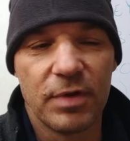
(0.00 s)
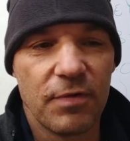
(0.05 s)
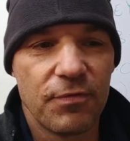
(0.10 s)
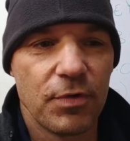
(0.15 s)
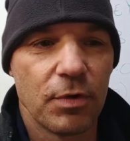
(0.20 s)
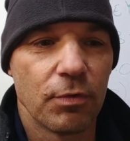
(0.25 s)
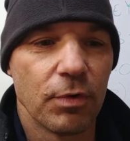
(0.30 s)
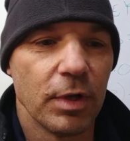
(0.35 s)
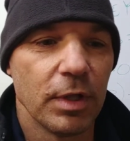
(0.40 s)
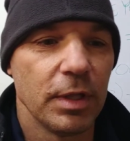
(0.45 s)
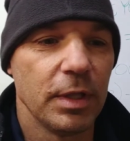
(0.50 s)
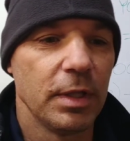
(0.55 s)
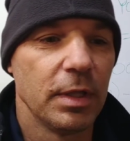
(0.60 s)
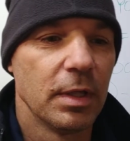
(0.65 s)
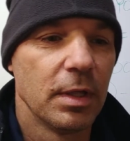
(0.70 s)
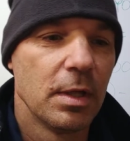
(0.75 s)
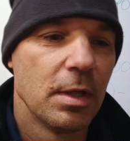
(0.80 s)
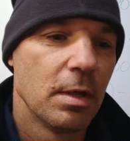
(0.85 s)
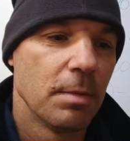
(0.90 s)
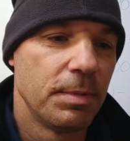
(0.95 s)
And if you're
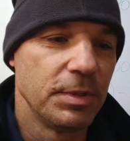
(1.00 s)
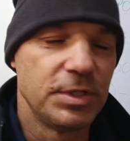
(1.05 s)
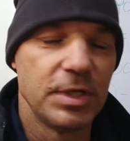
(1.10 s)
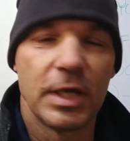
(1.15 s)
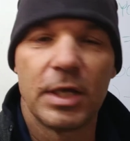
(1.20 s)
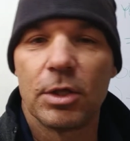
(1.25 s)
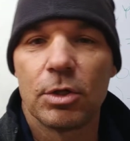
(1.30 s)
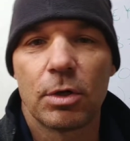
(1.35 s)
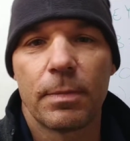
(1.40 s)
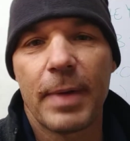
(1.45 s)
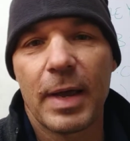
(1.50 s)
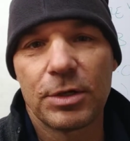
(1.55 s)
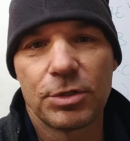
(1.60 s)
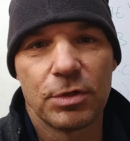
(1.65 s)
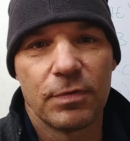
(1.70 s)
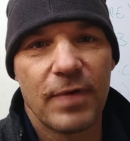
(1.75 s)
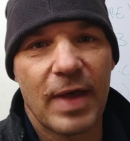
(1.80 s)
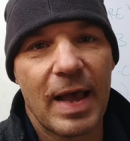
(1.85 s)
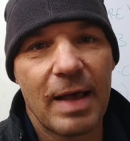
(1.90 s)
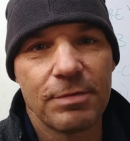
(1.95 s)
really particular
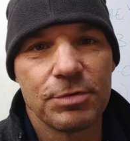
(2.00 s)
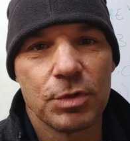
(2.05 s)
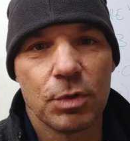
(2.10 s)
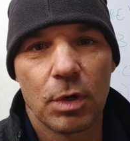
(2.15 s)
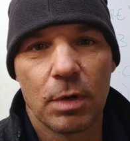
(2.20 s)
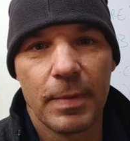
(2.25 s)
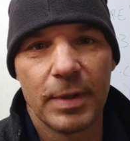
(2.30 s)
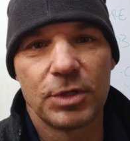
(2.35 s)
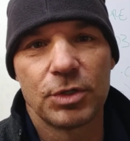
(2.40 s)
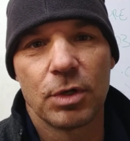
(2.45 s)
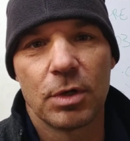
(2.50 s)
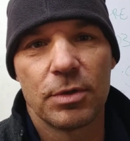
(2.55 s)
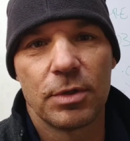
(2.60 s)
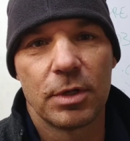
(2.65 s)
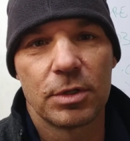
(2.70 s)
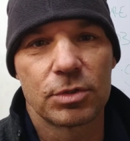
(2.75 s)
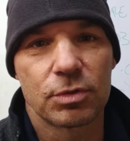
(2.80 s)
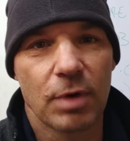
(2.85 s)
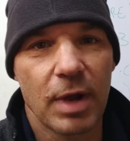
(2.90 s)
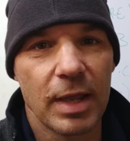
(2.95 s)
about your valves, you want to make sure
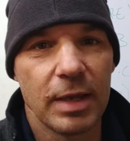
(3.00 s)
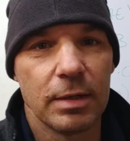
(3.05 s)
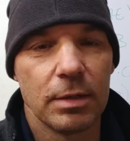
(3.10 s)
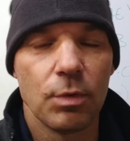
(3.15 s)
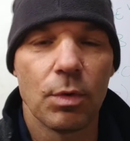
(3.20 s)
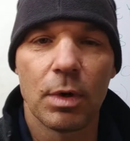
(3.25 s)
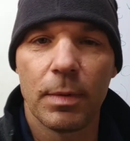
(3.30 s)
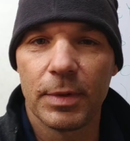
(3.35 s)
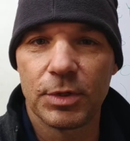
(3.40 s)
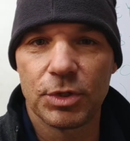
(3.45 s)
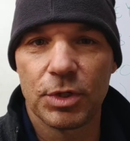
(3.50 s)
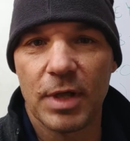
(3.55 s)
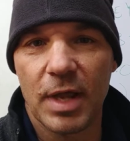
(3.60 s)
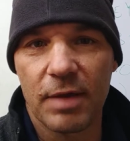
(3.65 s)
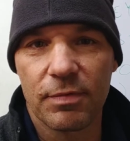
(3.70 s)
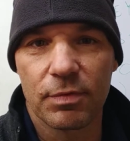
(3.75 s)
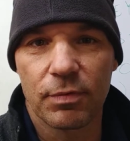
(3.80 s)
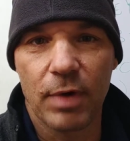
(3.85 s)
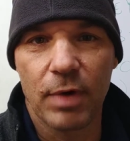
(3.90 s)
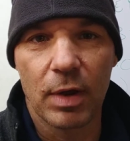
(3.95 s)
that it's right. You want to make sure
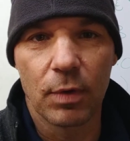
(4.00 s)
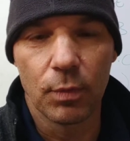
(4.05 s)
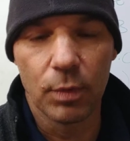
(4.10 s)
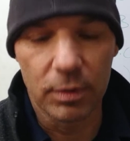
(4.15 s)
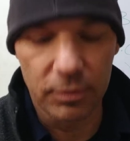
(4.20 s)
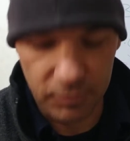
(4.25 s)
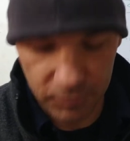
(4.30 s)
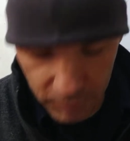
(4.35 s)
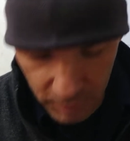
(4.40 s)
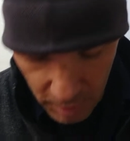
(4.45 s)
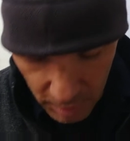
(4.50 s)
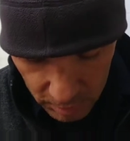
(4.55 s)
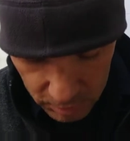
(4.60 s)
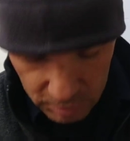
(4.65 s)
you have the right ones.